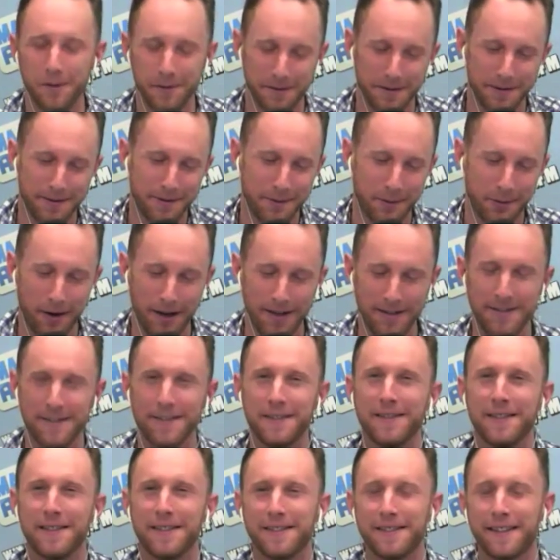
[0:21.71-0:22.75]
with this
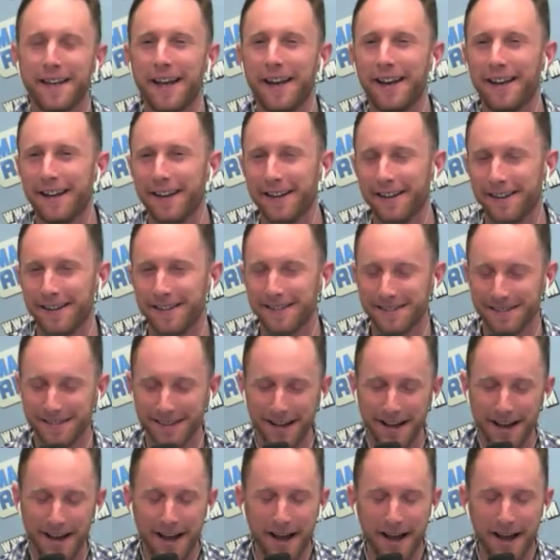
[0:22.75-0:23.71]
crisis that's getting at us.